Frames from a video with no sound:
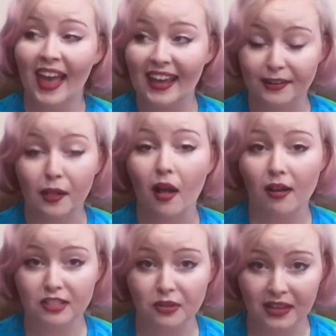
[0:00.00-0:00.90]
And it'll
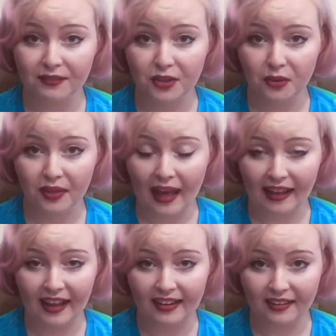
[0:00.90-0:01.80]
also you that
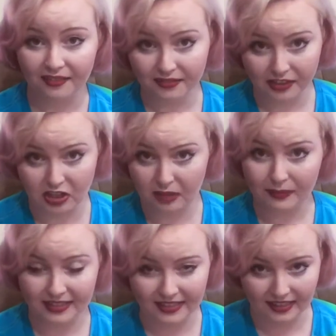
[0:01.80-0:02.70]
kind of
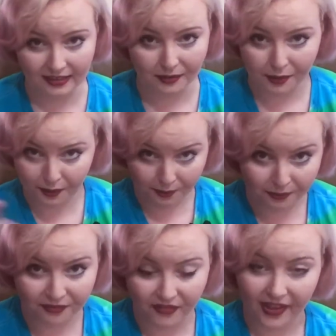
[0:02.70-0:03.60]
legitimacy
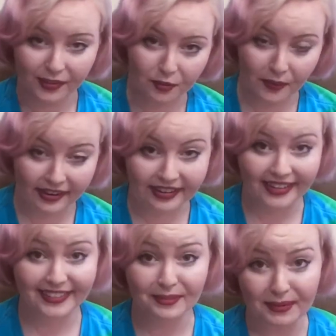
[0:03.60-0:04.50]
oomph that you may
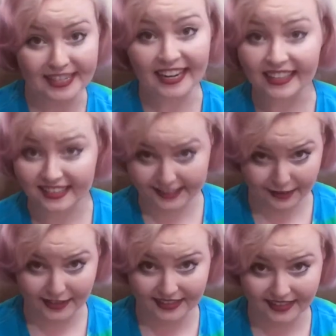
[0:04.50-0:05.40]
need to be taken
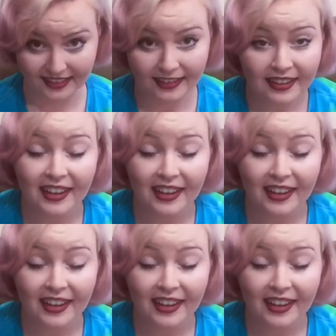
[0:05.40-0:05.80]
seriously.